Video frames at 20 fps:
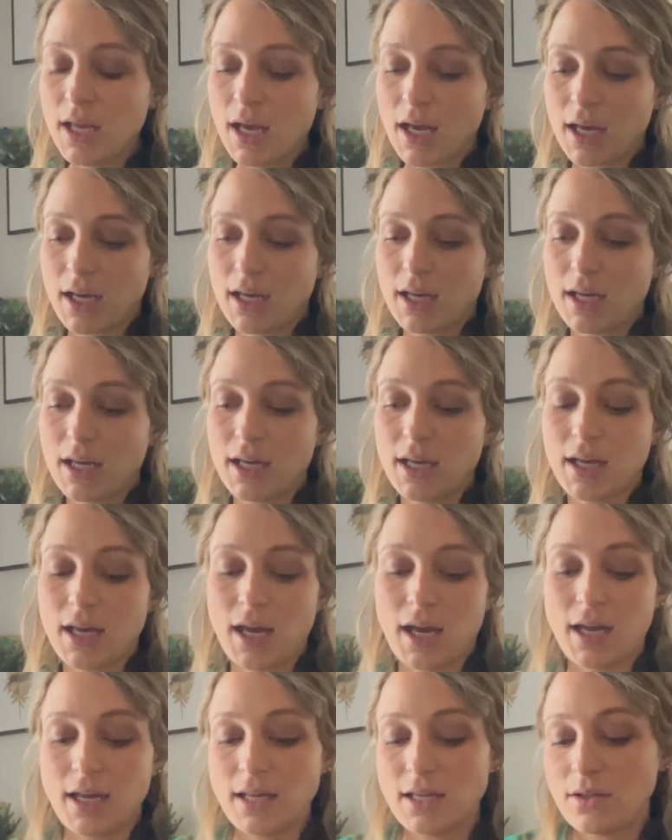
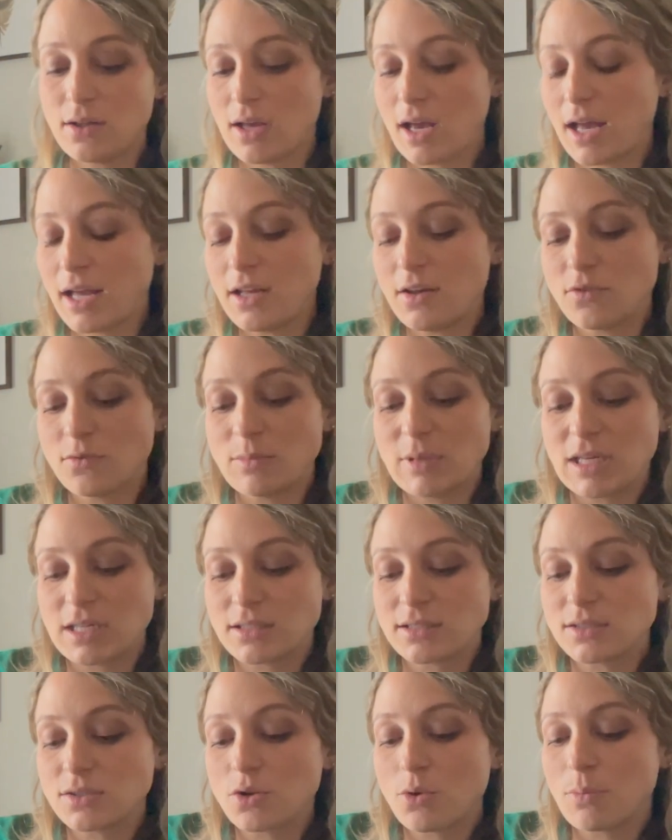I have
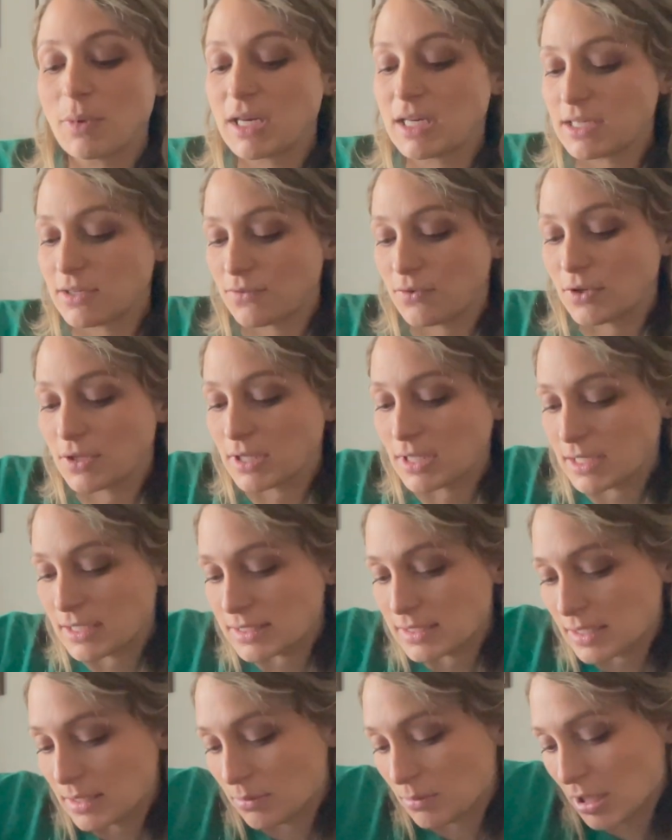mixed so many different
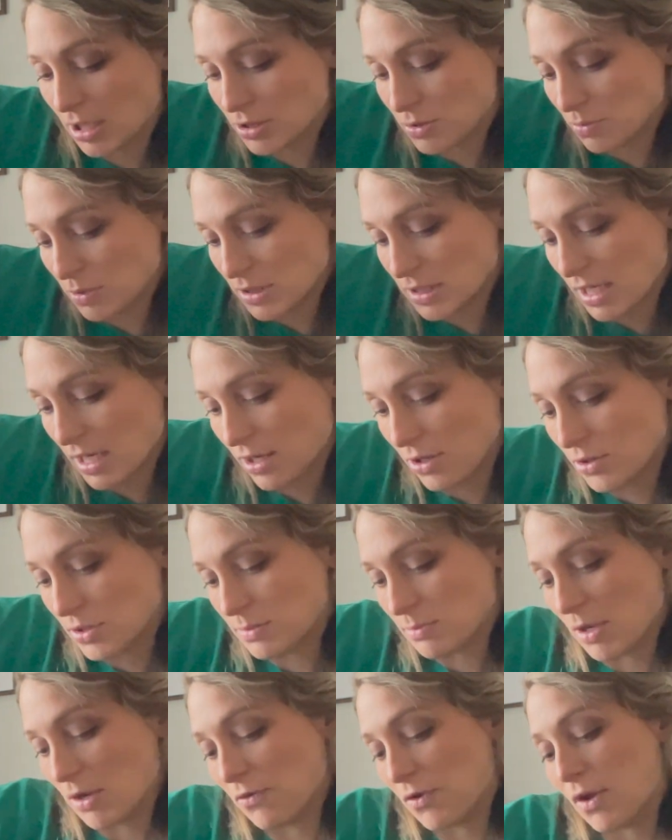things in mashed potatoes.
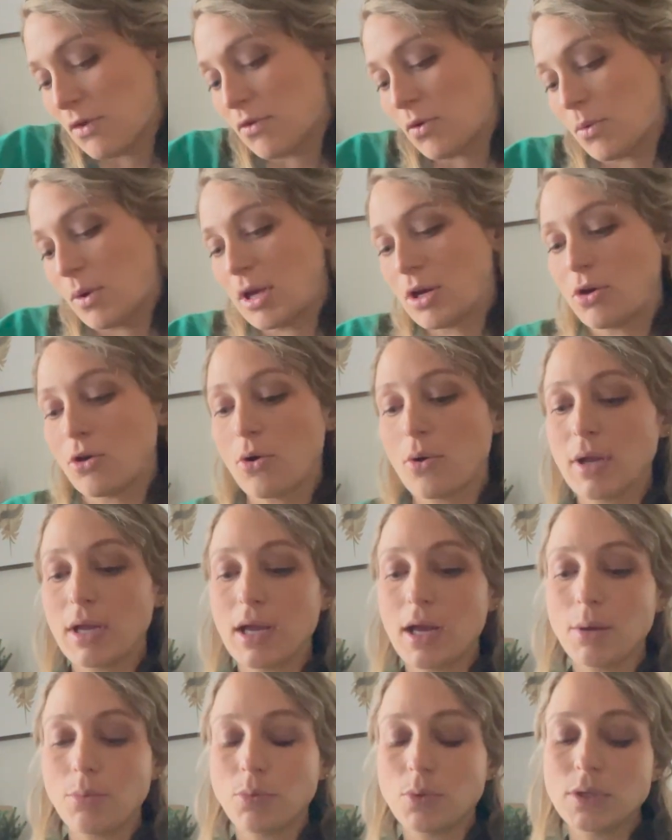My favorite way growing
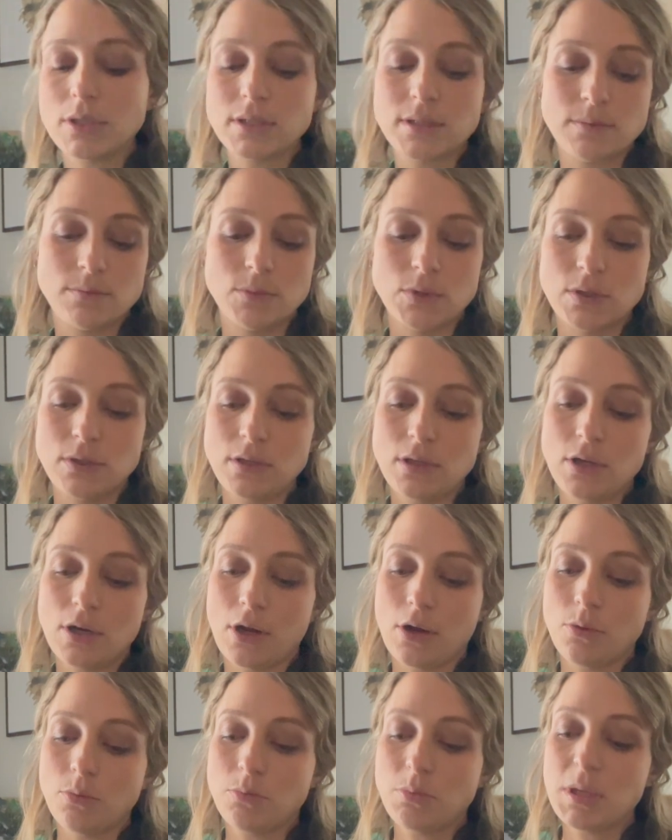up was,
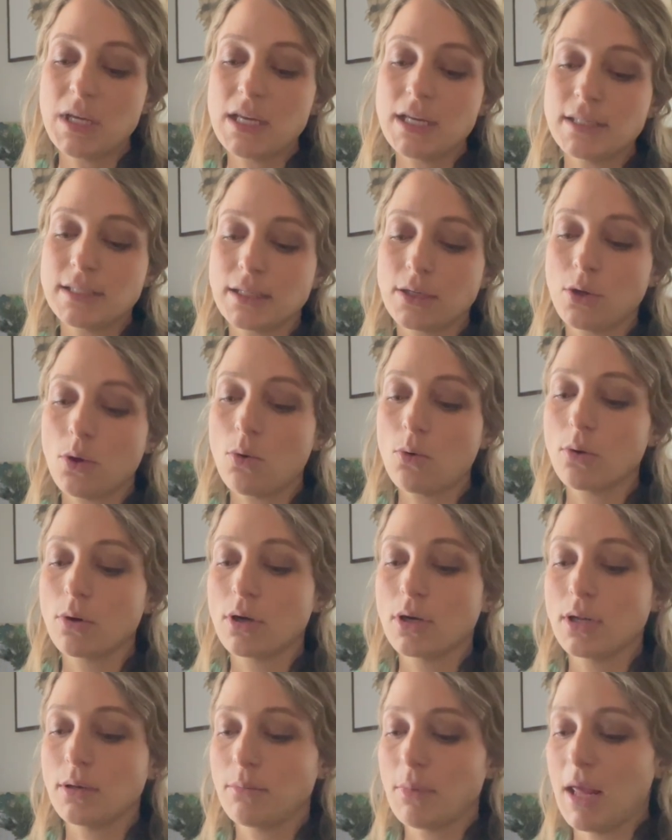peas and
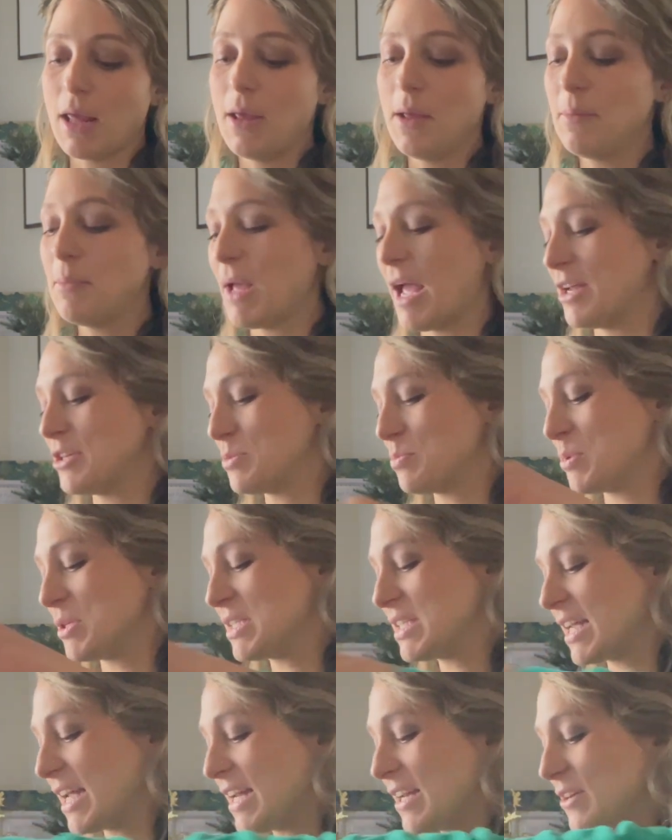corn in my mashed
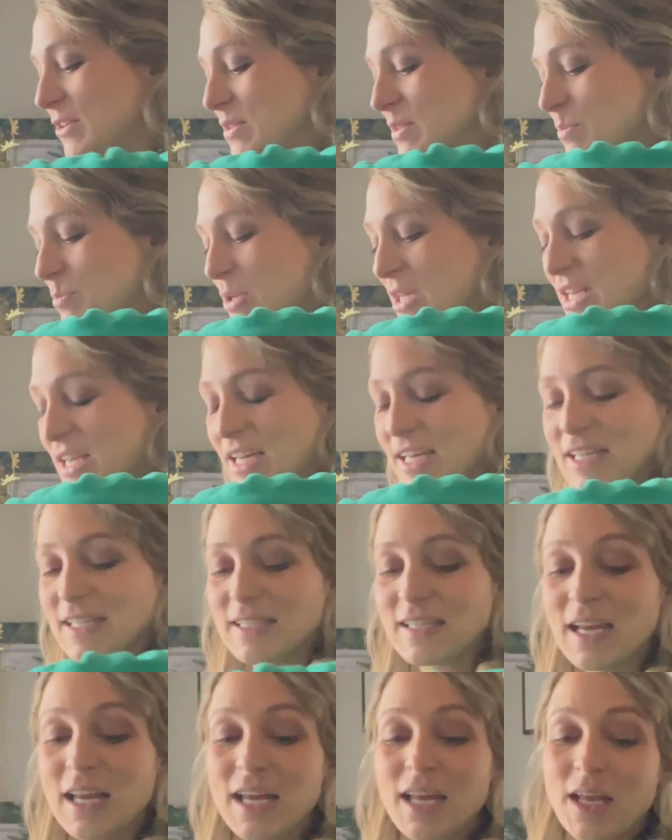potatoes,
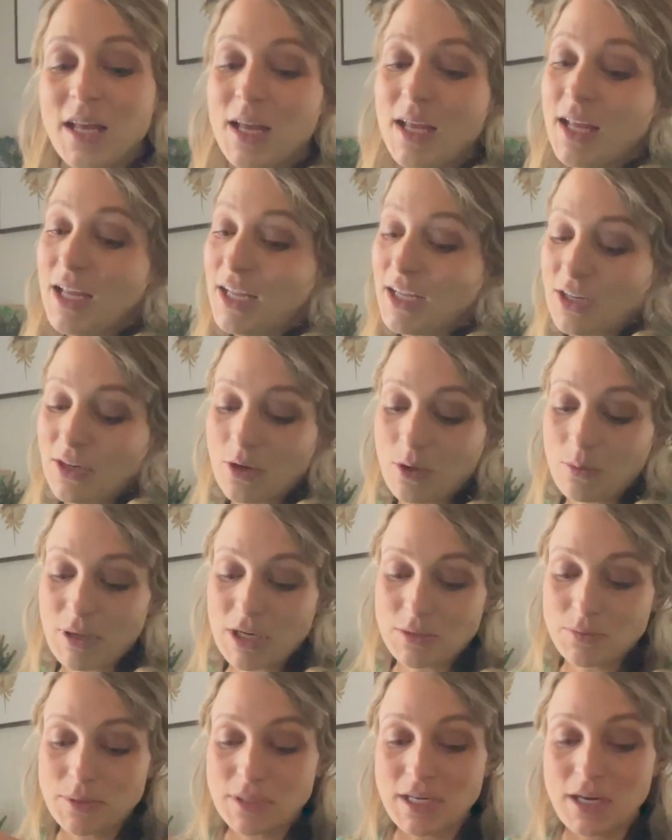because,
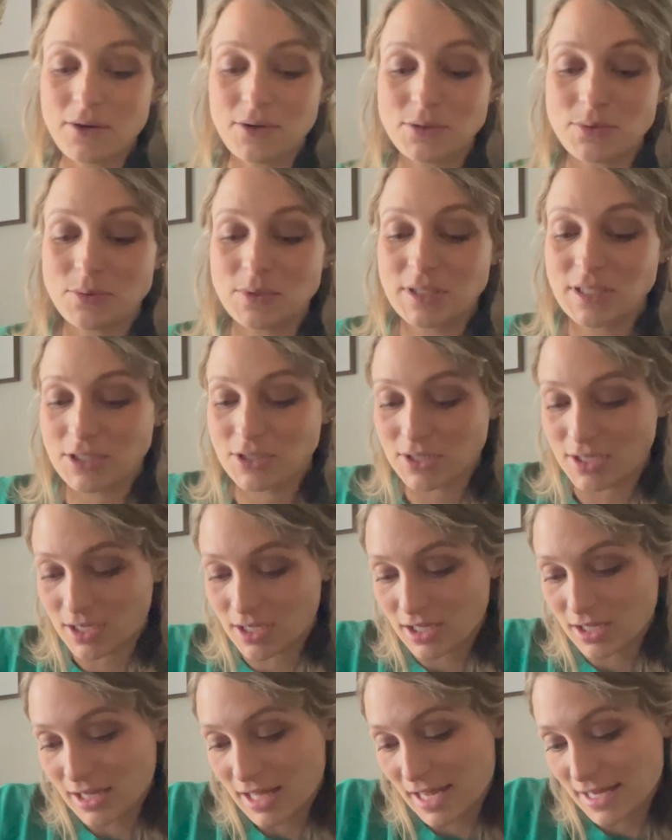mashed potatoes were such a
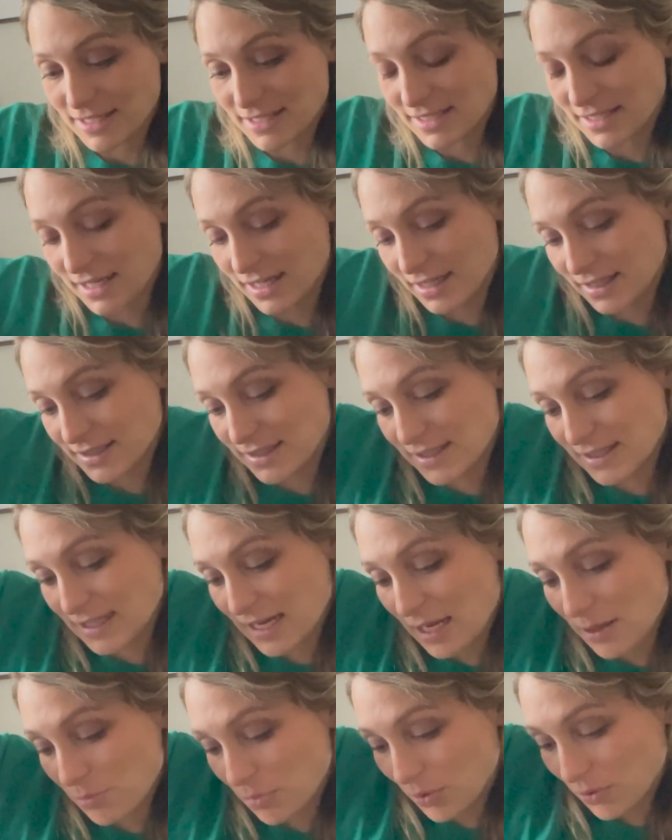classic
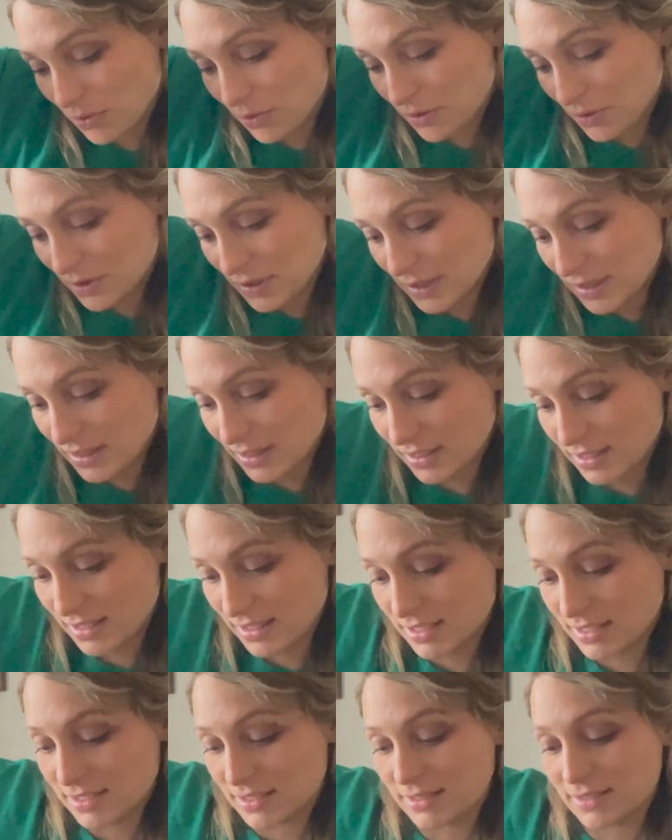staple
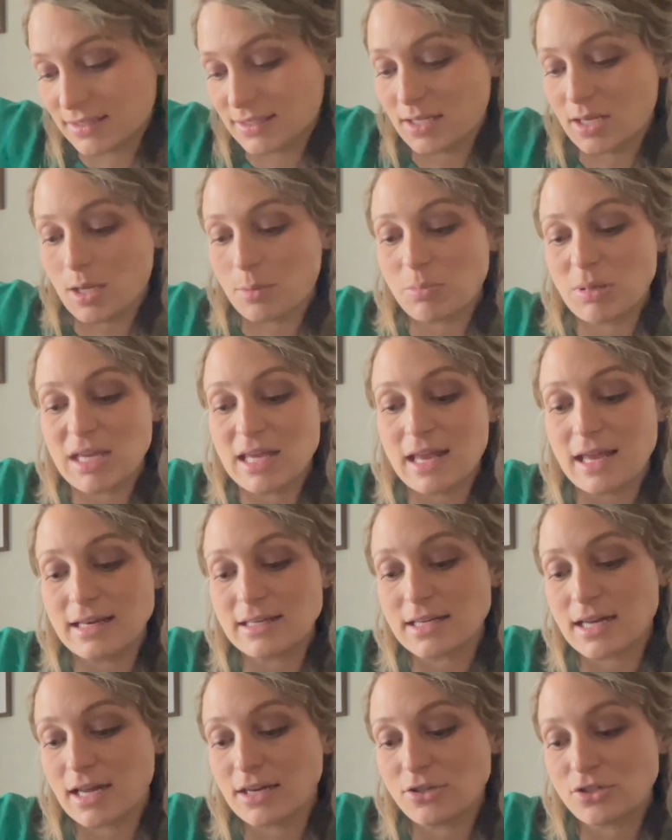in a PA
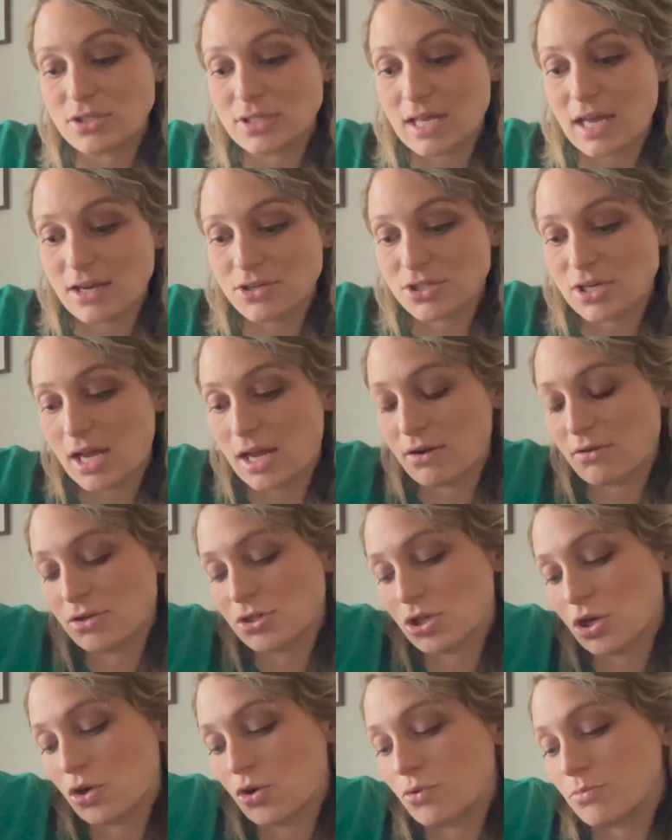Dutch /
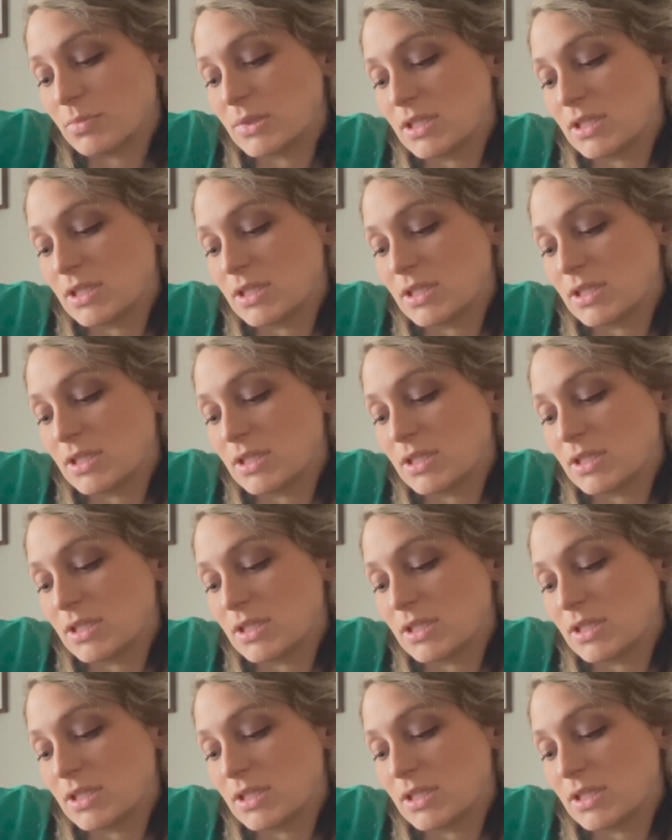Irish home.